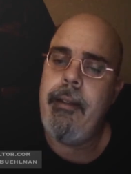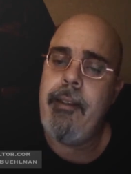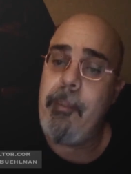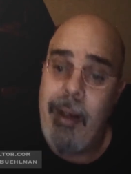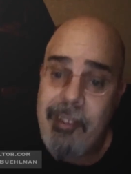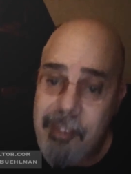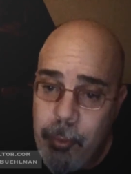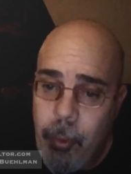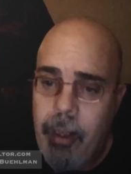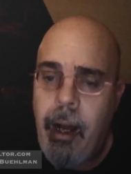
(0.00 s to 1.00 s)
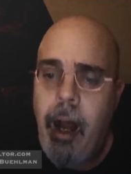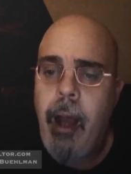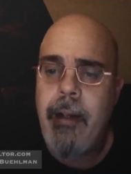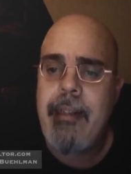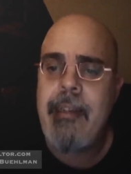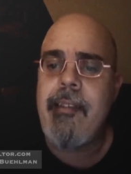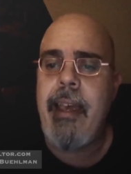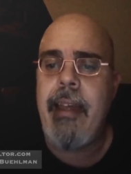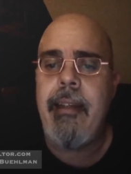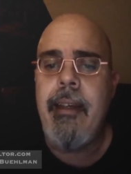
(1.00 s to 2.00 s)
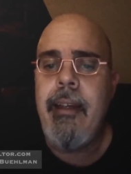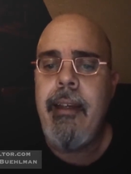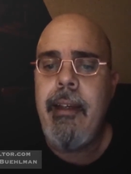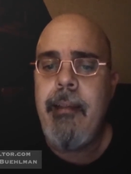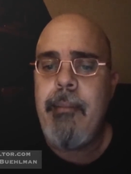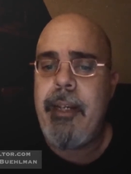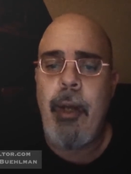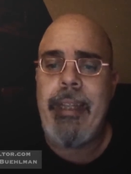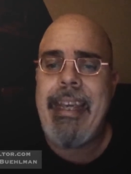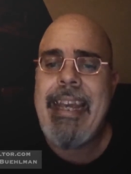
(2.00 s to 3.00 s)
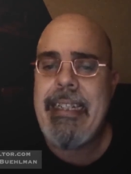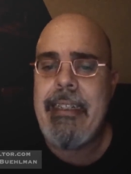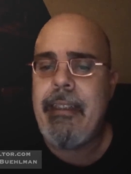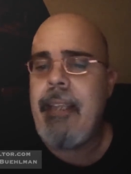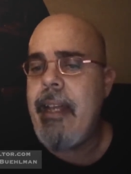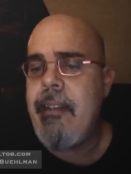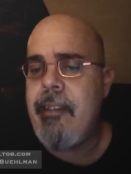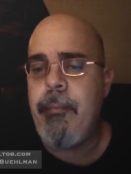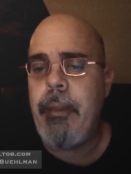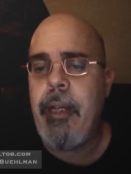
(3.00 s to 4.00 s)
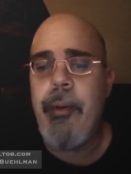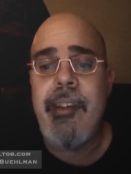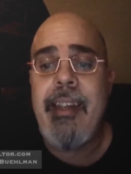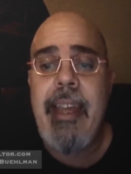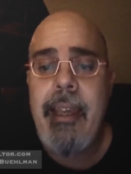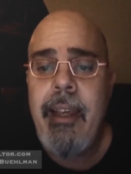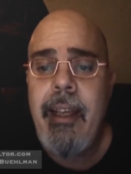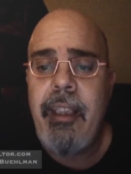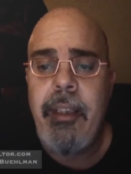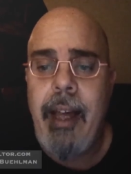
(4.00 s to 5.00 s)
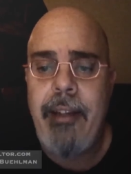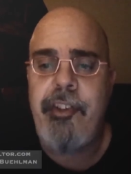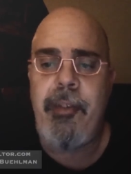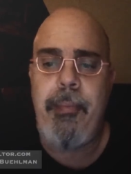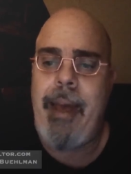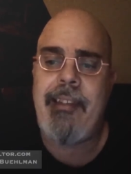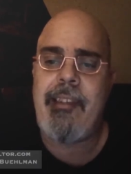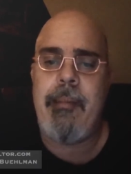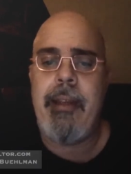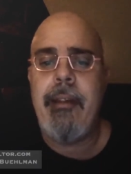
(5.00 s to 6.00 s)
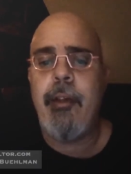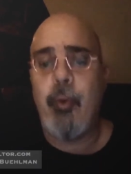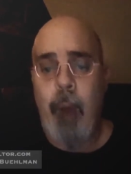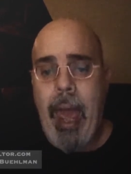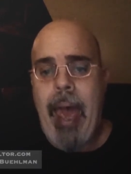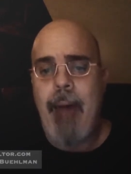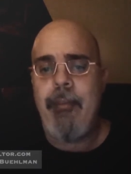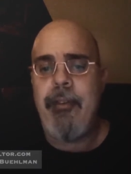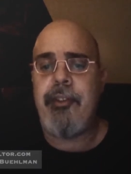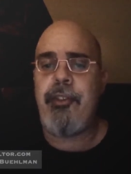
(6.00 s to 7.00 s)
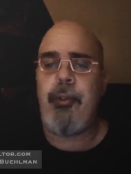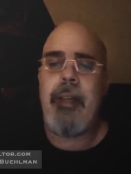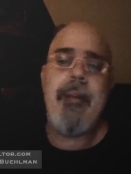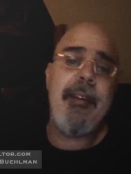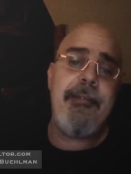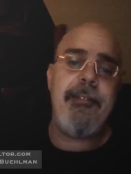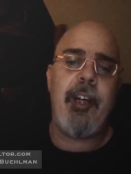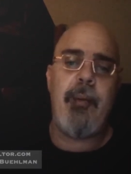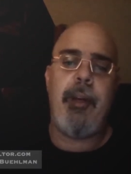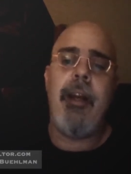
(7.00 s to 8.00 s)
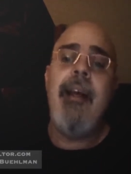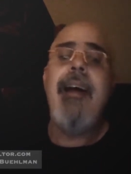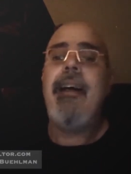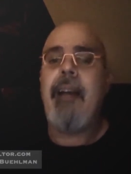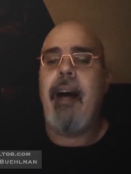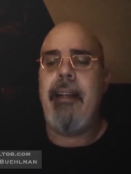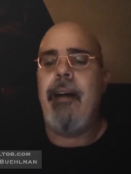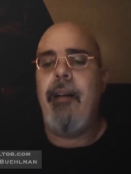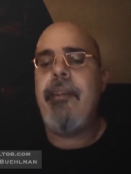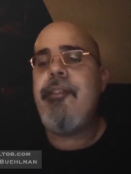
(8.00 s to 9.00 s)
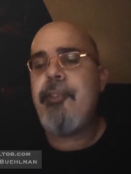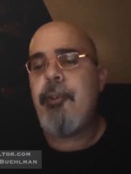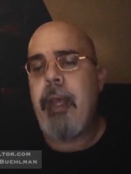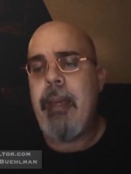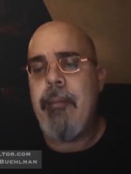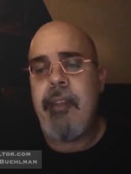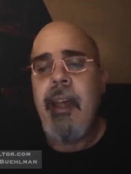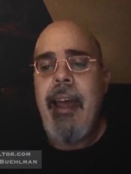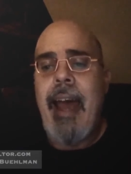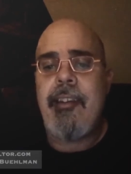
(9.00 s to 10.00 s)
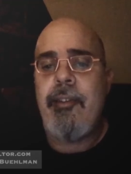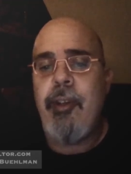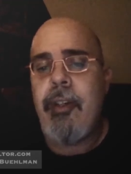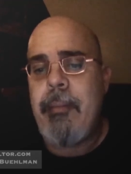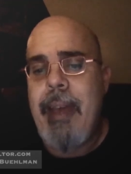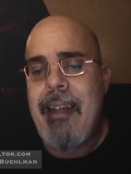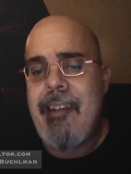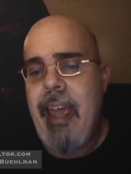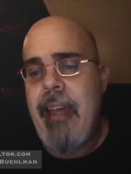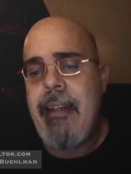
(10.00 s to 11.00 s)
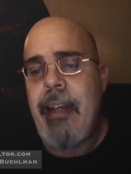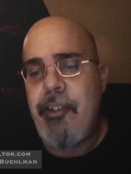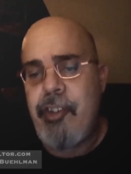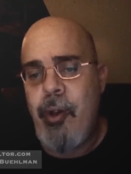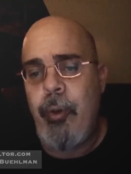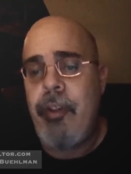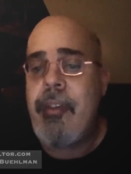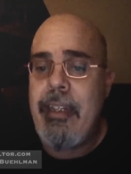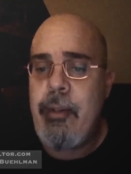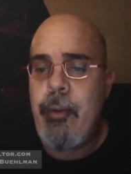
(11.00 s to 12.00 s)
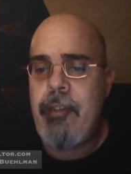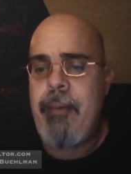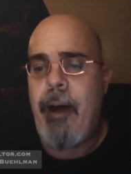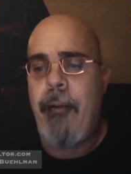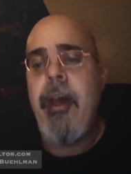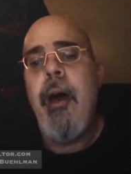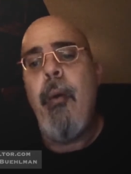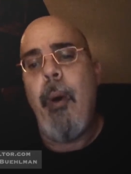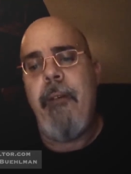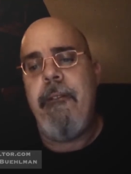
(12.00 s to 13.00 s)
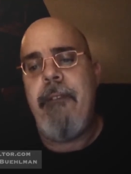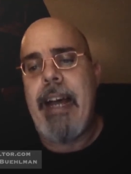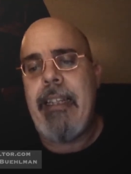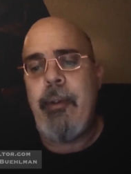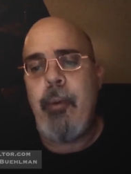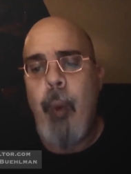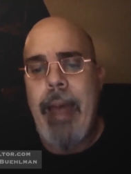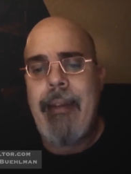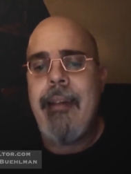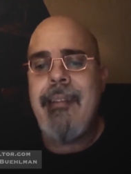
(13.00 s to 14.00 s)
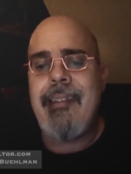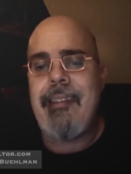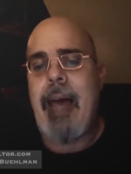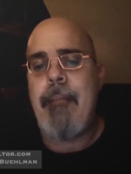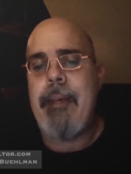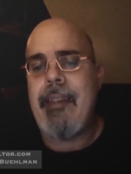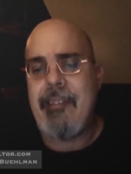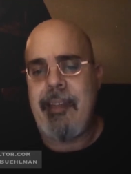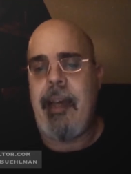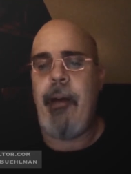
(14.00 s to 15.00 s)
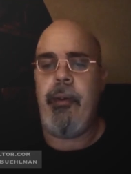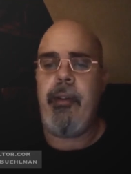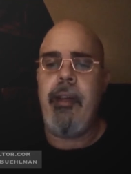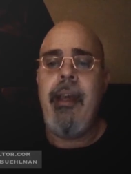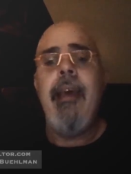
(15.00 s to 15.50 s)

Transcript: Tomas swung hard at its head, but he only hit it a glancing blow as it lunged past him and grabbed the screaming farmer, cutting off his screams as it took the man's head and shoulders into its mouth with a violent, wet, slapping sound.